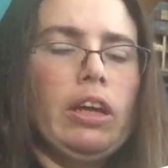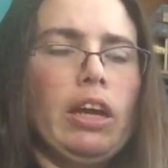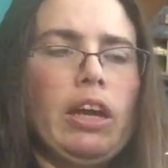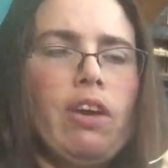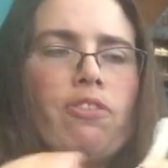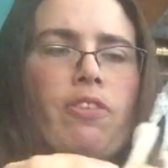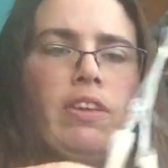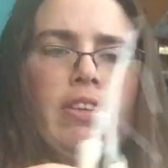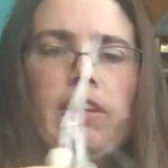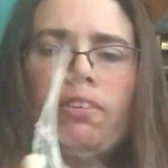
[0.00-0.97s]
I got
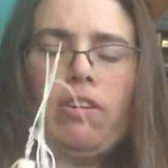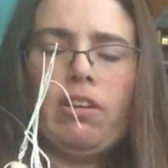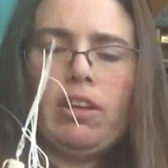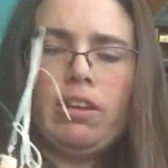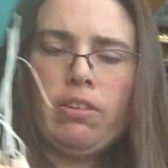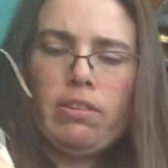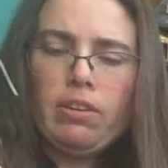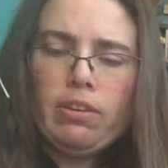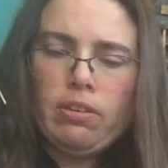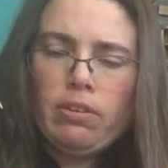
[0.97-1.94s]
fuzzies on this.
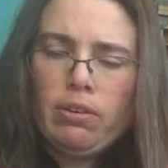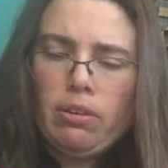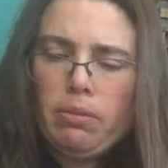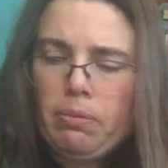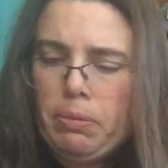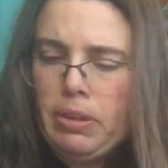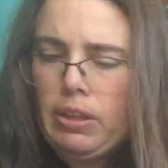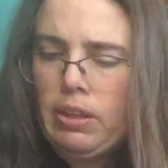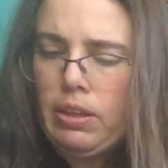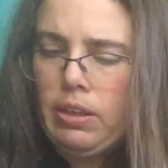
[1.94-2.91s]
Oops.
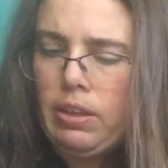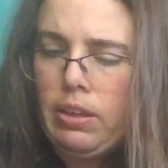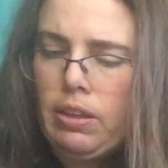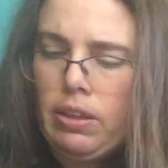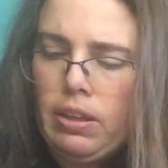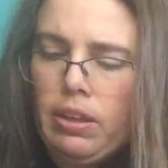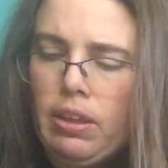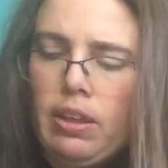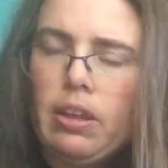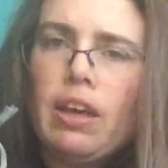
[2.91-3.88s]

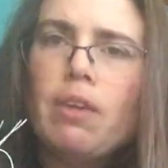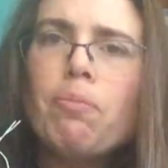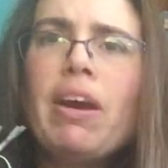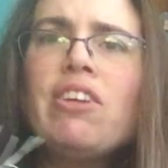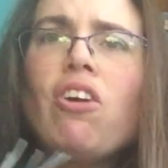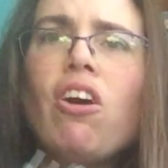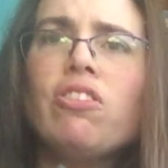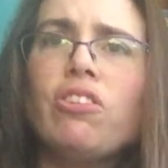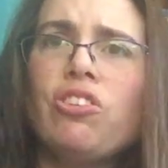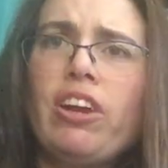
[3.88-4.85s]
My
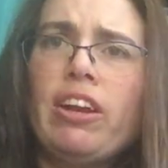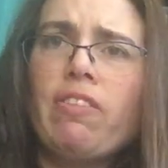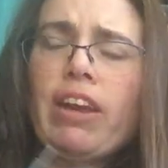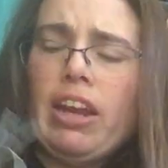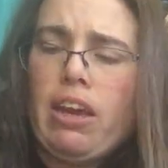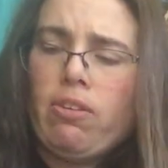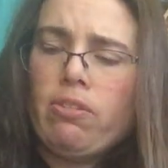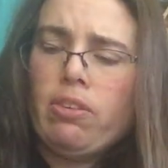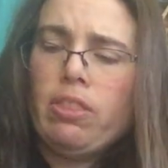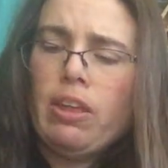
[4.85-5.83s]
dogs are shedding right now.
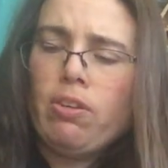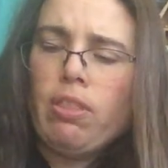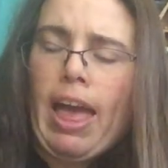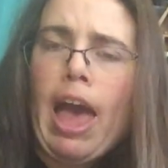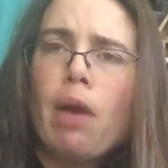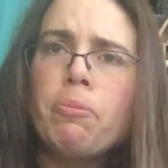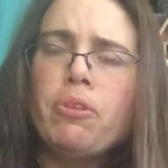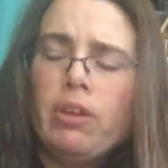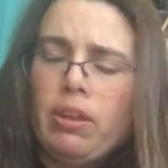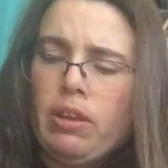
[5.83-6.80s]
They're
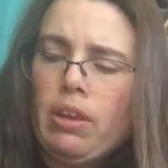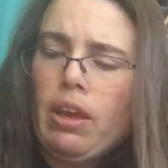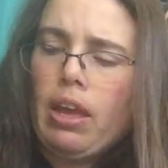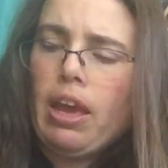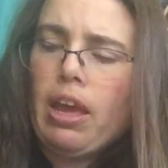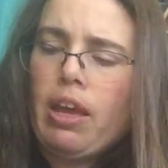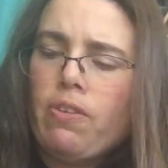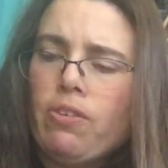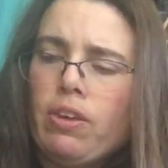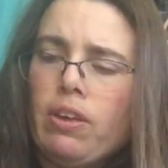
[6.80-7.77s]
labs. I
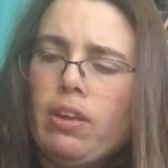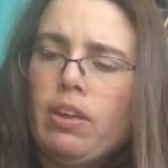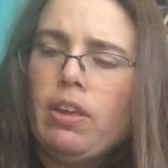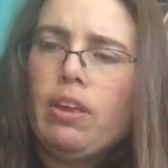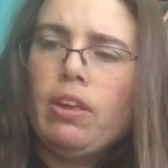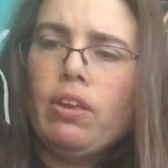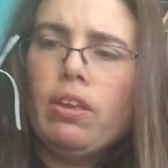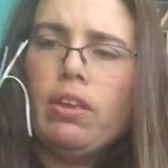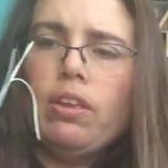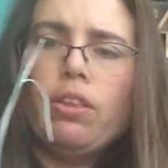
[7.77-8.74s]
have
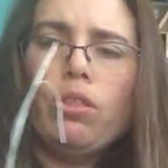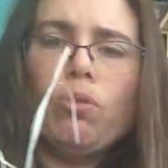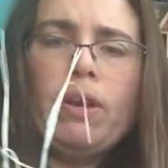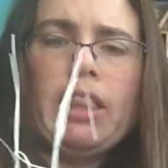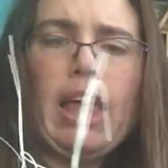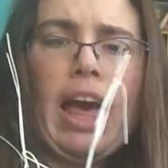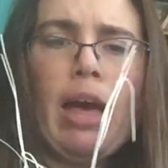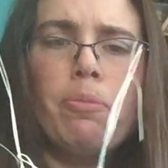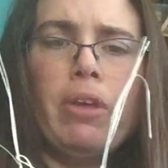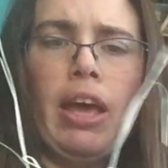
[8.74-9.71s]
3
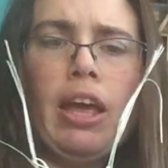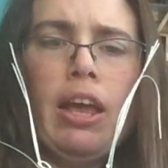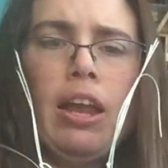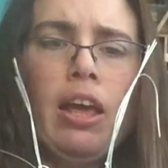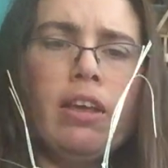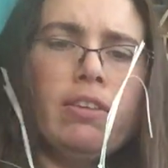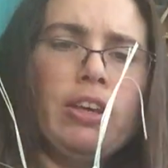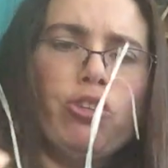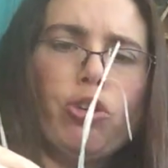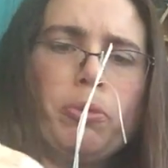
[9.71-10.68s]
labs and a
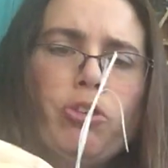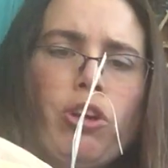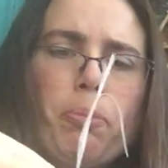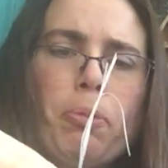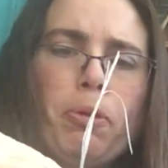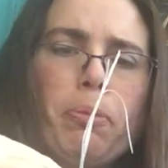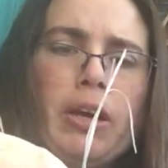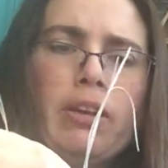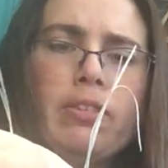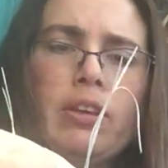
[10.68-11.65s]
husky German Shepherd
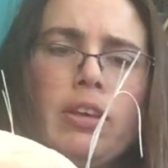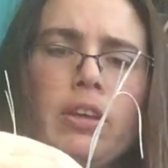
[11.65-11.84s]
mix.